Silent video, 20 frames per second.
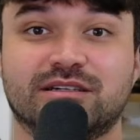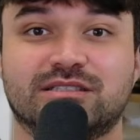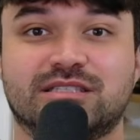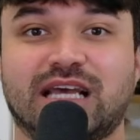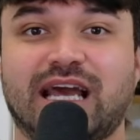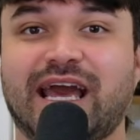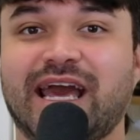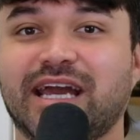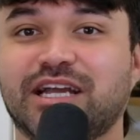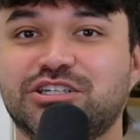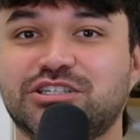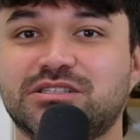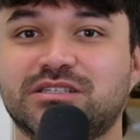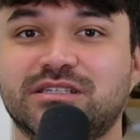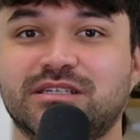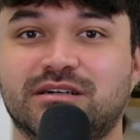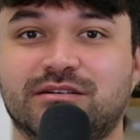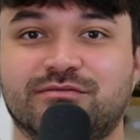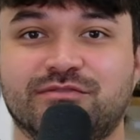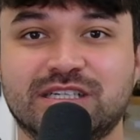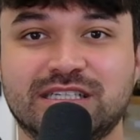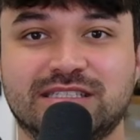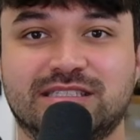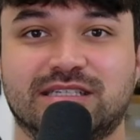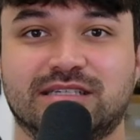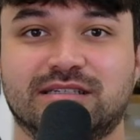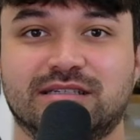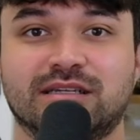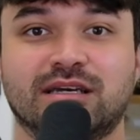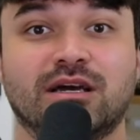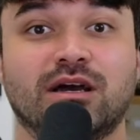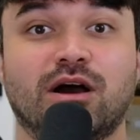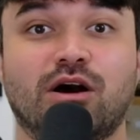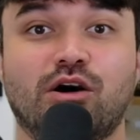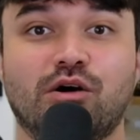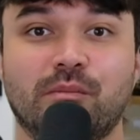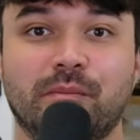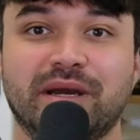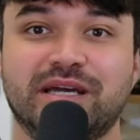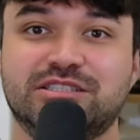there's actually a reason
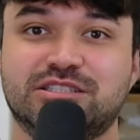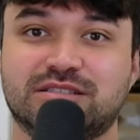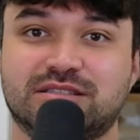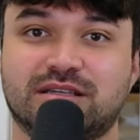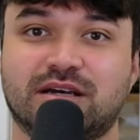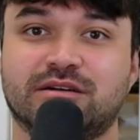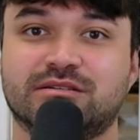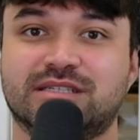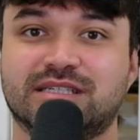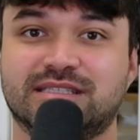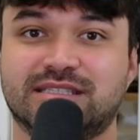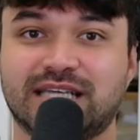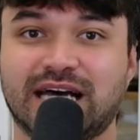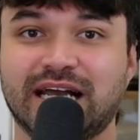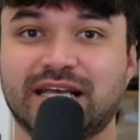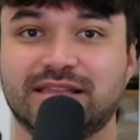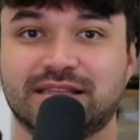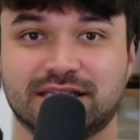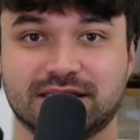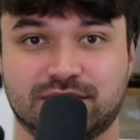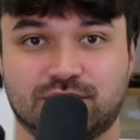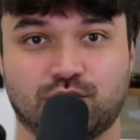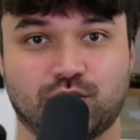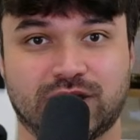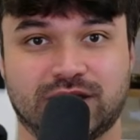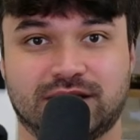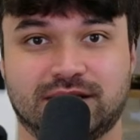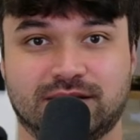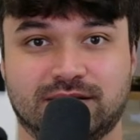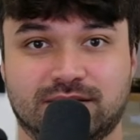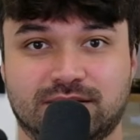homepages are designed this way.